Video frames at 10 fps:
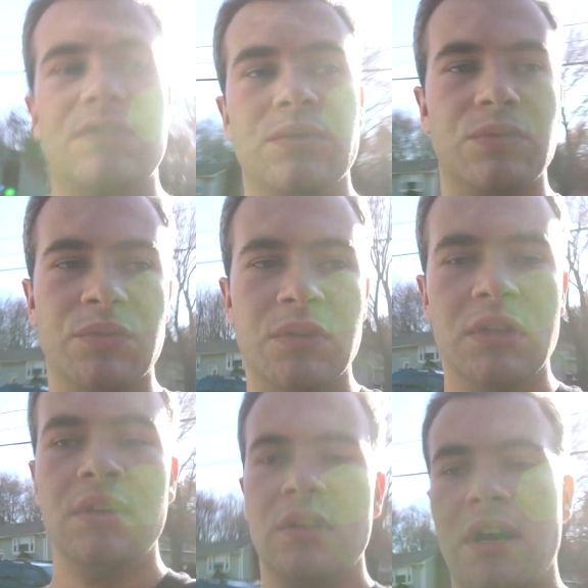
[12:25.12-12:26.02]
to
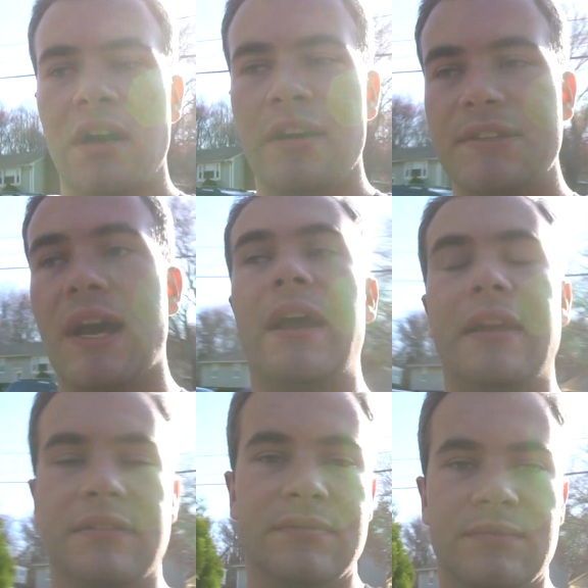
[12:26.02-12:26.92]

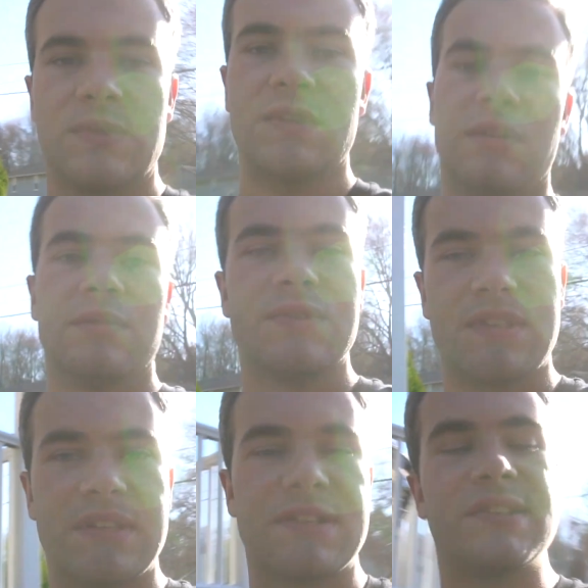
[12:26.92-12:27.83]
dye. So
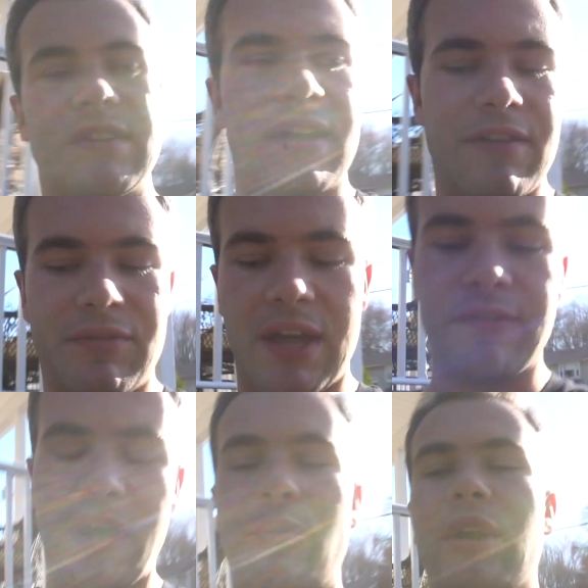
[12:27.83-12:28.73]
since I still have that
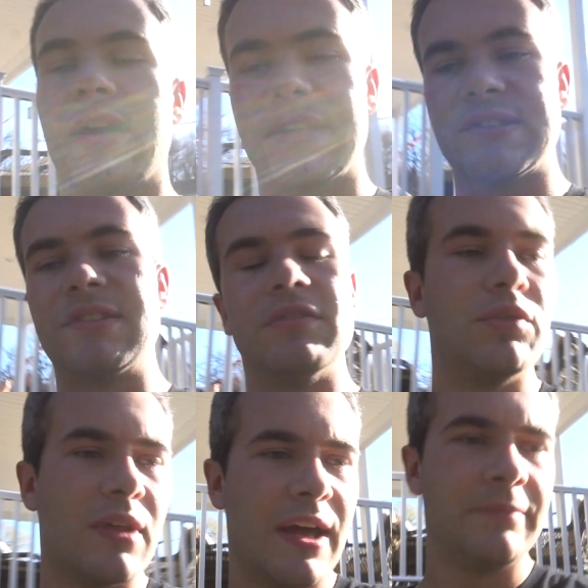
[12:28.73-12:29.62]
fabric, I can still
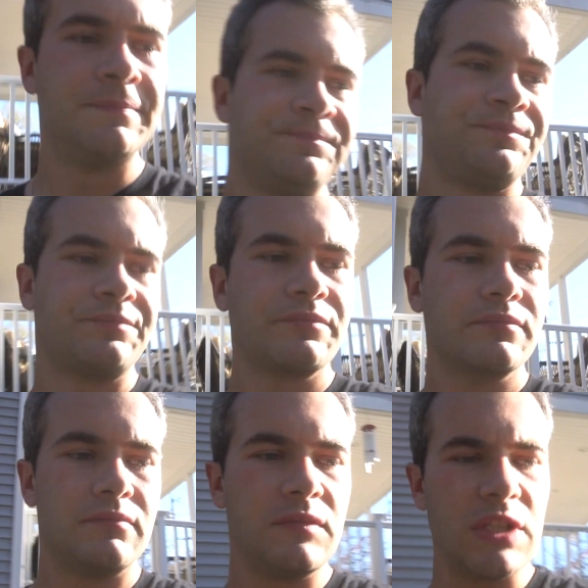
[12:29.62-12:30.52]
do that.
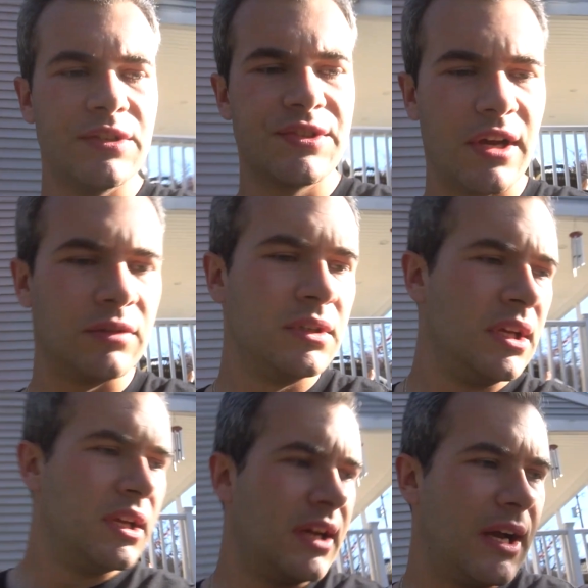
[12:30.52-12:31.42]
So
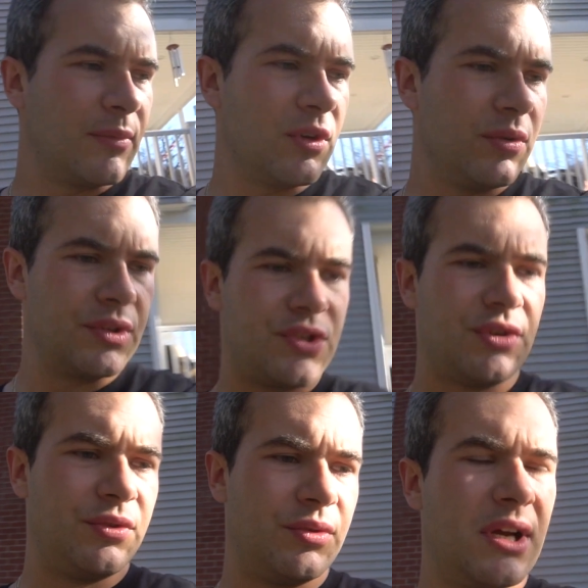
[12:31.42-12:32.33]
I'm going
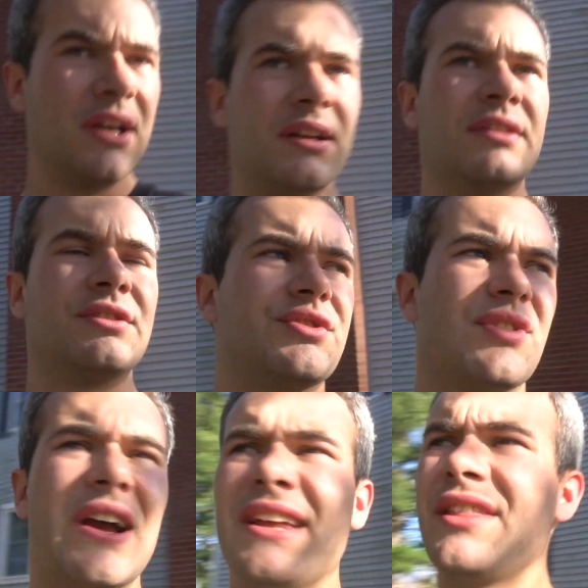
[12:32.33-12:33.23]
to
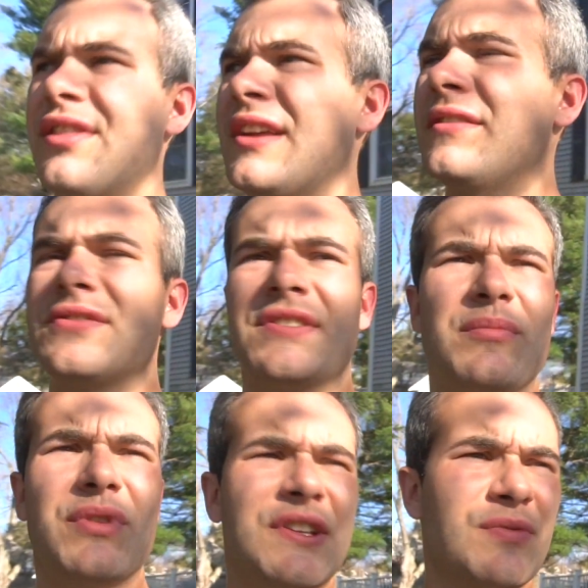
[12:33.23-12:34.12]
try and think of
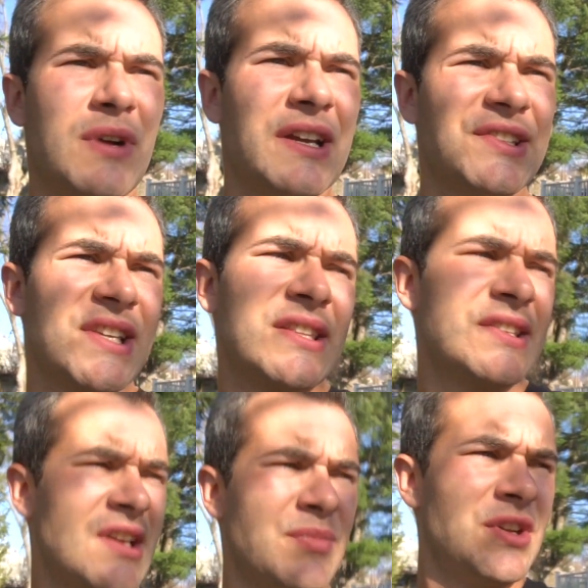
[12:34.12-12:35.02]
some place where I can set
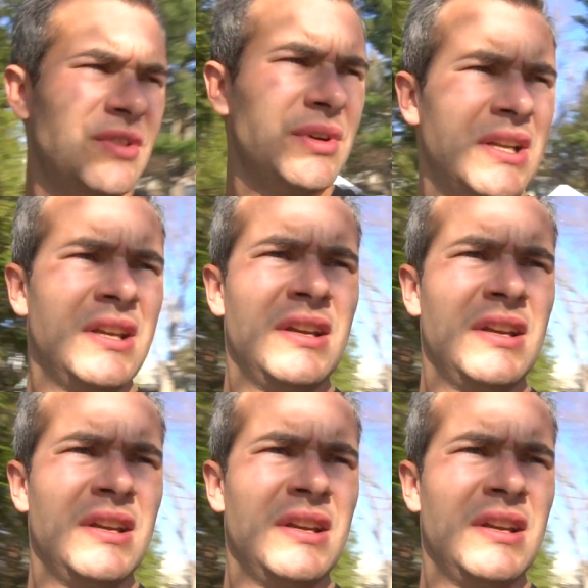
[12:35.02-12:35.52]
this up and do it.